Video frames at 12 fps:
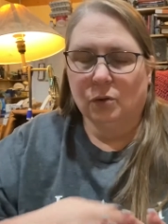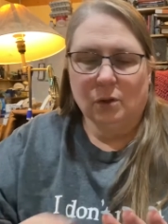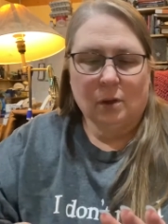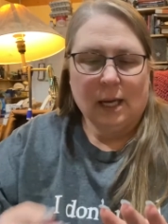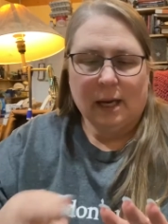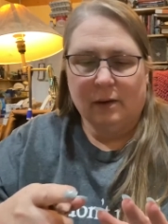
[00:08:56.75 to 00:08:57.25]

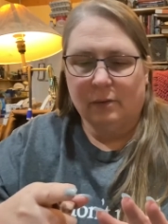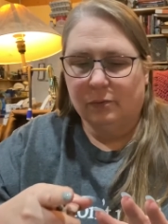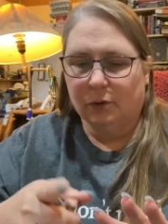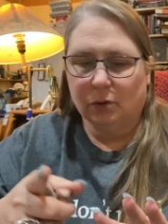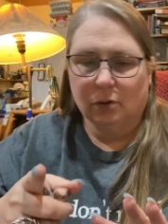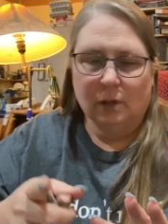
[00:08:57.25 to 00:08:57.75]
You have
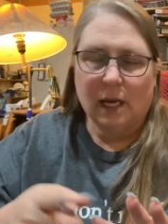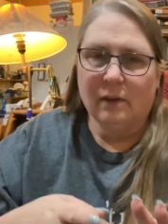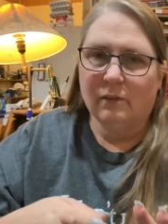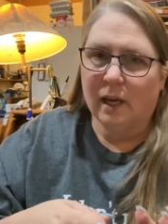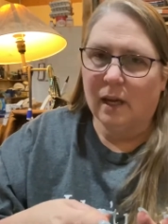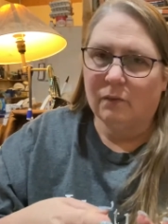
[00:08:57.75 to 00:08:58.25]
your
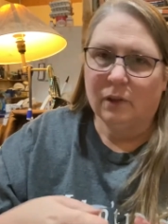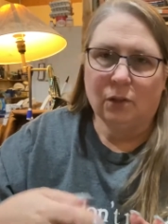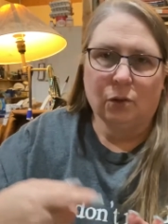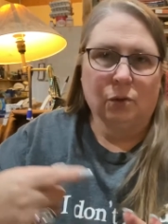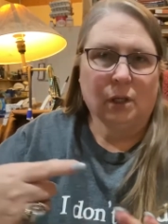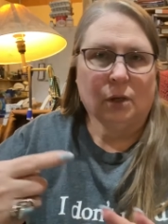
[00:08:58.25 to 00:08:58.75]
heavy, heavy
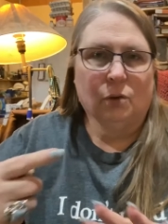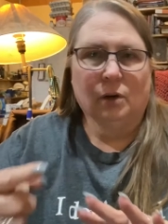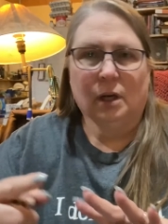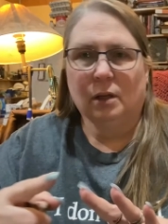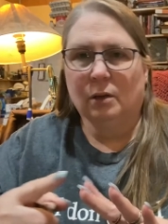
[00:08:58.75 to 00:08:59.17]
duty grit,